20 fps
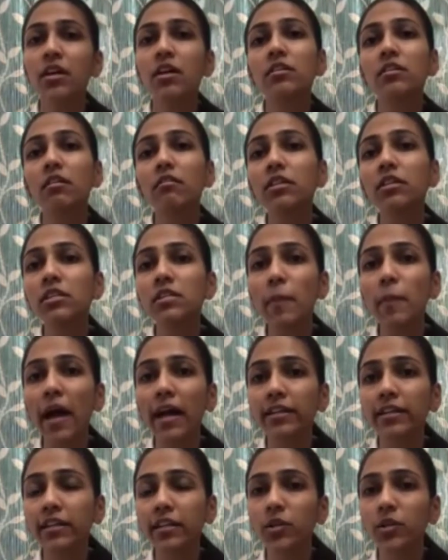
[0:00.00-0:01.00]
Now, this
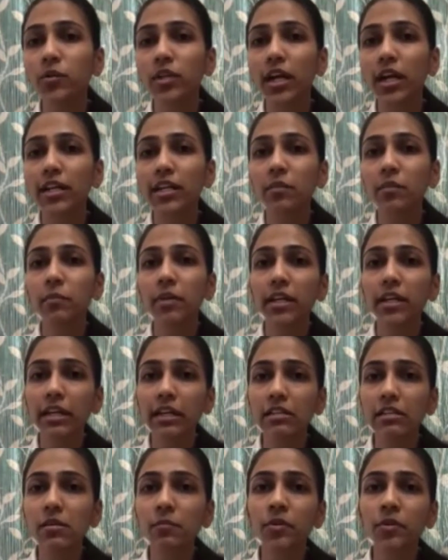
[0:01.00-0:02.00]
bacteriuria can be
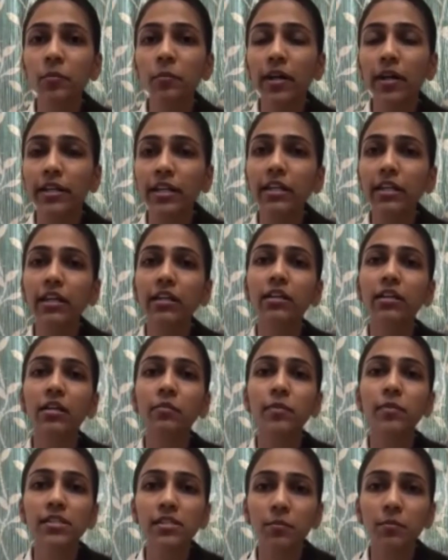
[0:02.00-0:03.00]
asymptomatic and can
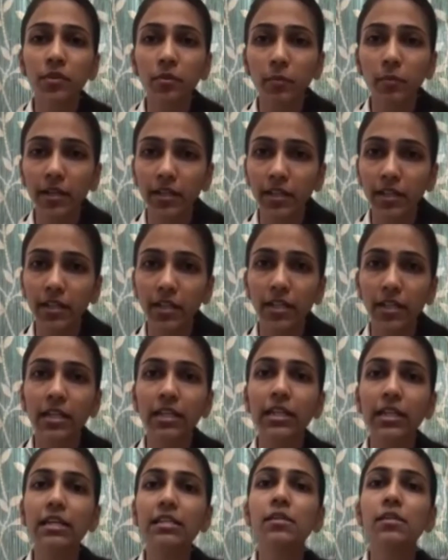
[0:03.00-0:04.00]
be symptomatic. In
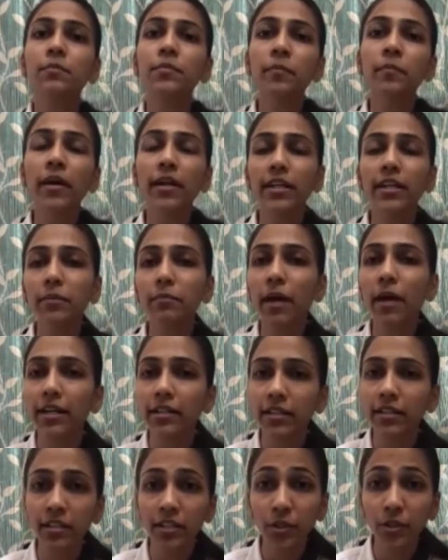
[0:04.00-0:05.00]
asymptomatic
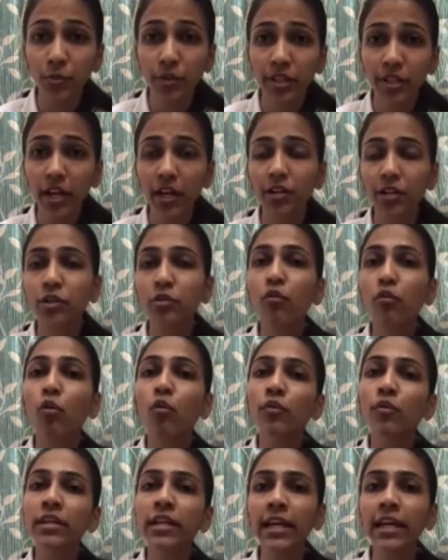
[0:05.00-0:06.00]
bacteriuria, you
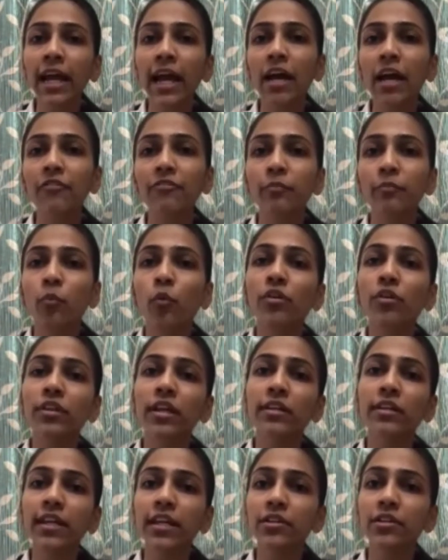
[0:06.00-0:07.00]
only have more
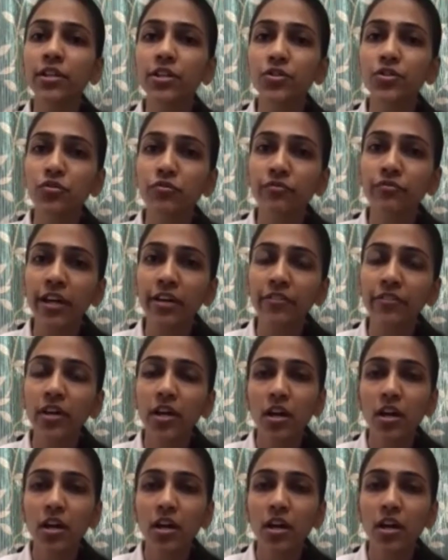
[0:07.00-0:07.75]
than 10 raised to 5